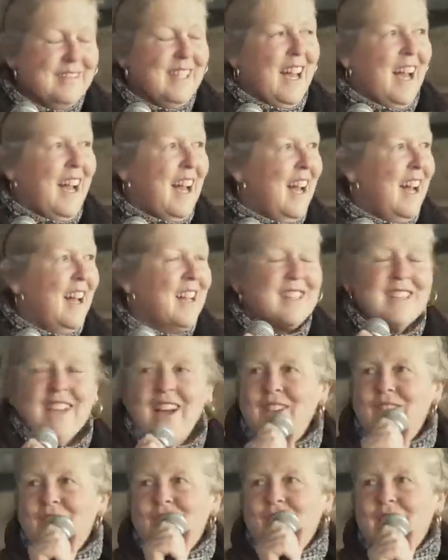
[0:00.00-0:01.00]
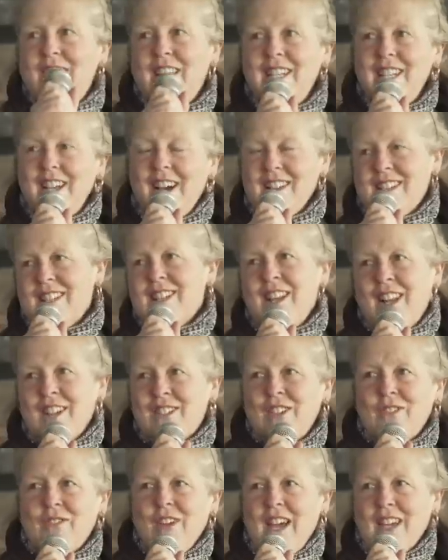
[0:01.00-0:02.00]
Yeah. So really nice
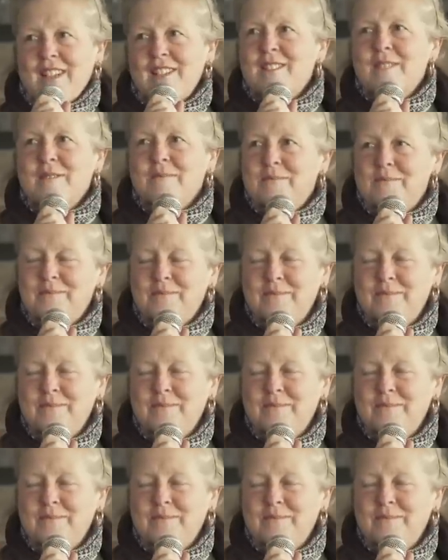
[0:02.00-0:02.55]
clutch of eggs.